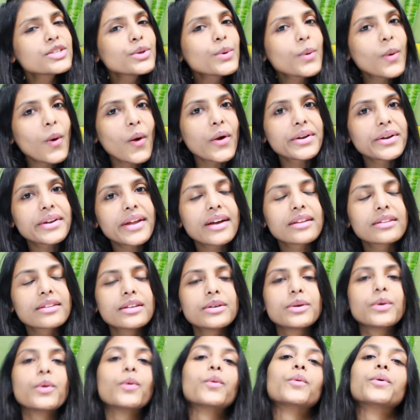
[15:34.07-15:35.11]
you contact
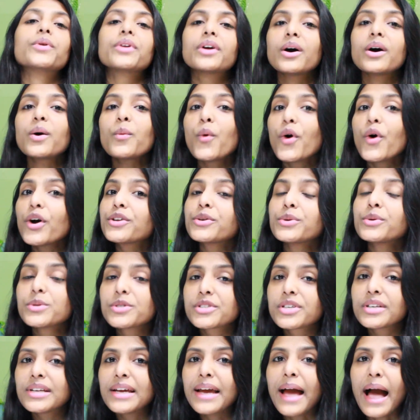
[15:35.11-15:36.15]
the owner, what
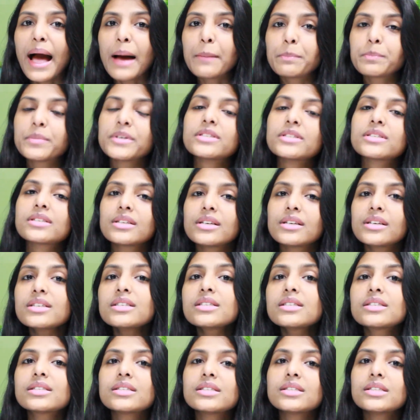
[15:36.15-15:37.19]
usually happens
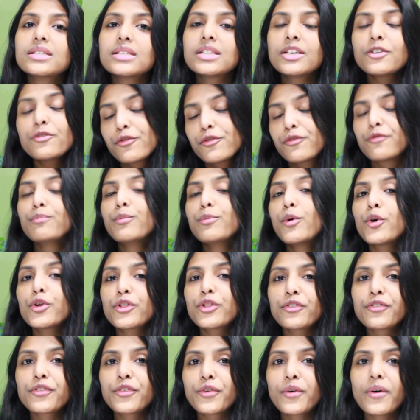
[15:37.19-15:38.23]
is, if
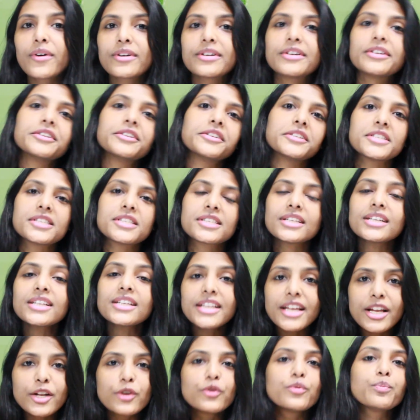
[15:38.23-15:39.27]
both of you are interested,
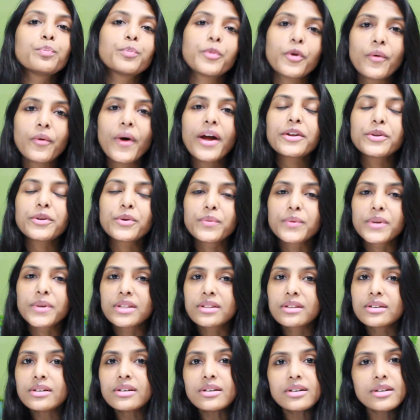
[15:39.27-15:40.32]
they'll provide you
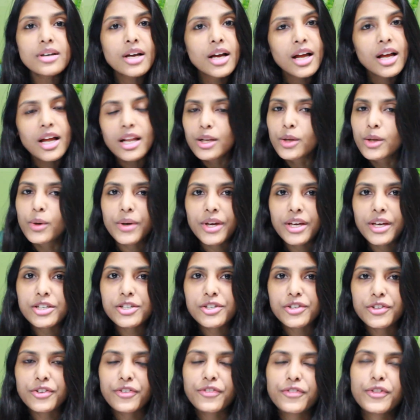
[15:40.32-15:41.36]
with the
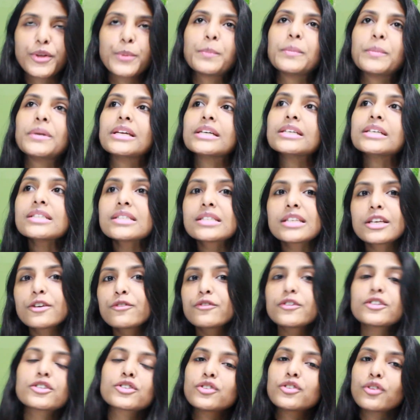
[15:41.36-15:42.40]
location of the place
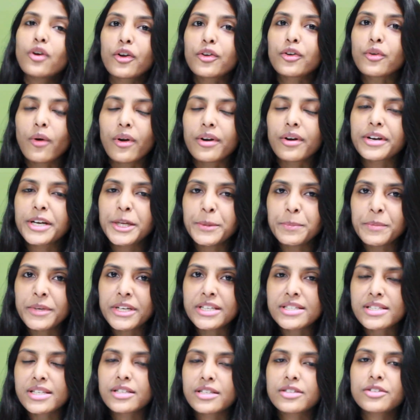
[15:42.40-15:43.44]
if it's not already
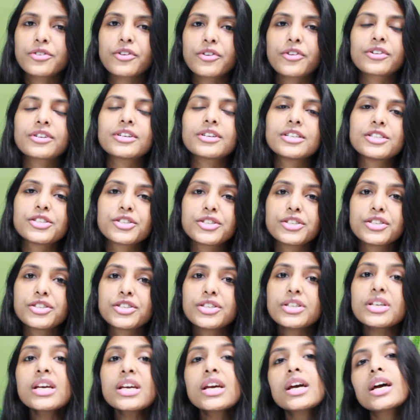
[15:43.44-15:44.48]
present on
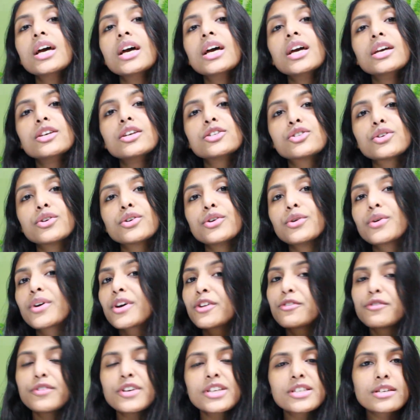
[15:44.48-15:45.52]
Kijiji. So you
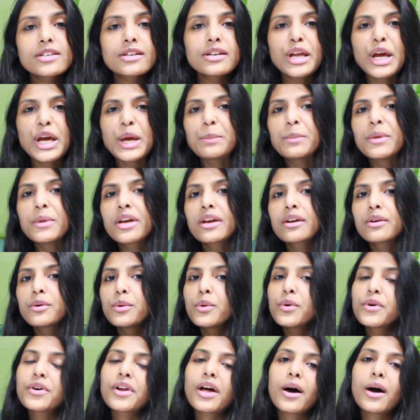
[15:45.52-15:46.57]
can fix the timing,
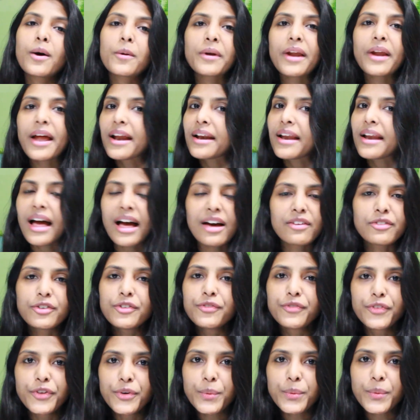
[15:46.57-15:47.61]
go down and have a
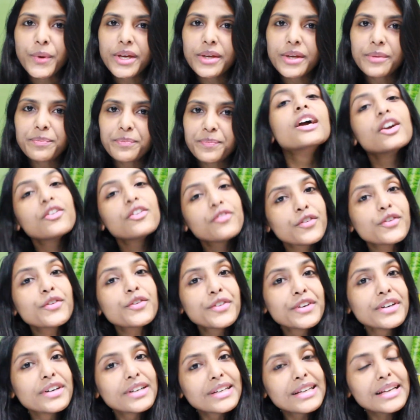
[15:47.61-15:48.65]
viewing. If you
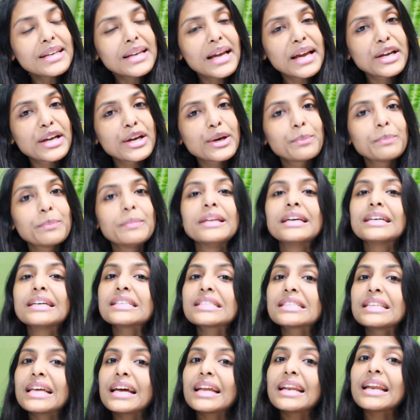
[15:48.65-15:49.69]
really like a
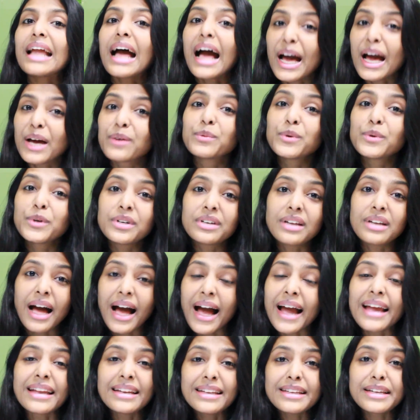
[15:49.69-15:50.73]
place, then I would
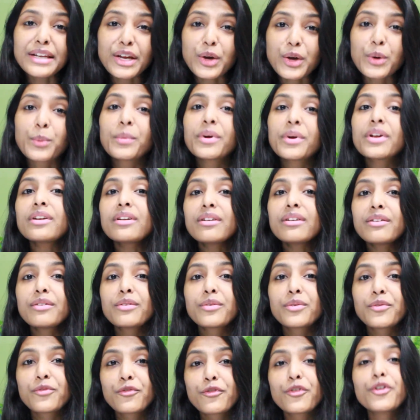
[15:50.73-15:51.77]
highly recommend
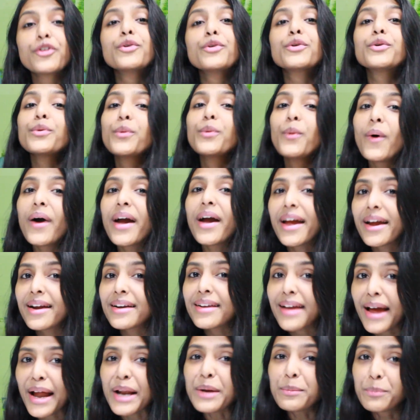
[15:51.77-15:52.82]
for you to go
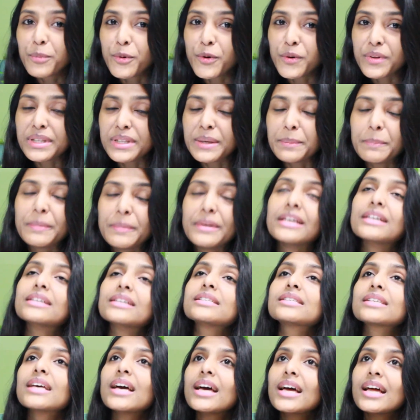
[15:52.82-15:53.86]
ahead and book the place.